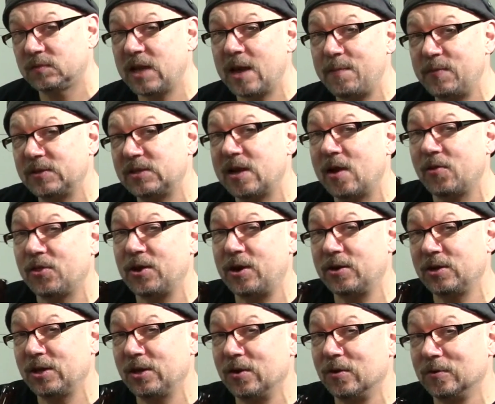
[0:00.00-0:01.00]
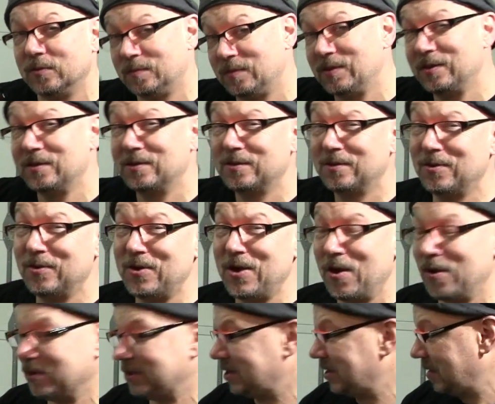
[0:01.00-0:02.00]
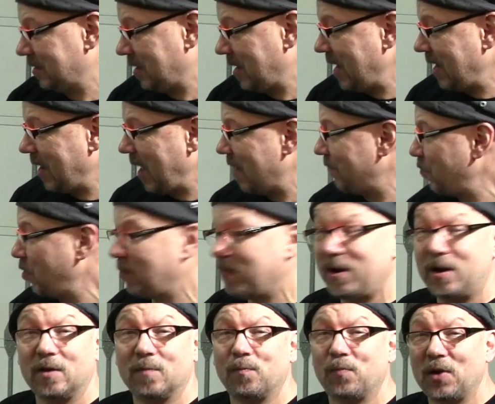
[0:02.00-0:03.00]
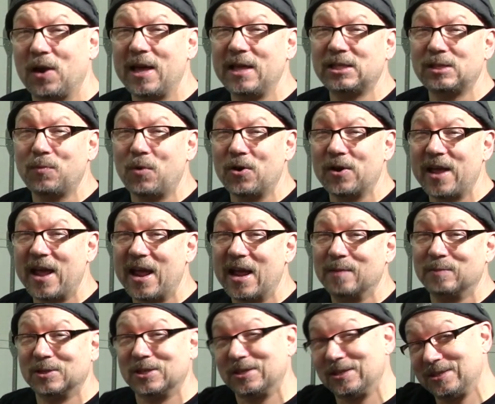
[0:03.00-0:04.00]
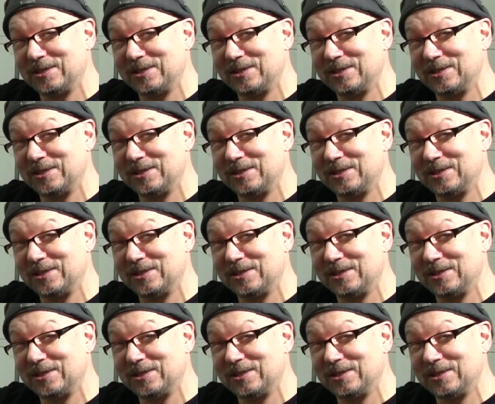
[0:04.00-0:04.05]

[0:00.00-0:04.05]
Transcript: Tempest out there too. Who knows? I'm going to have more beer and play some more games.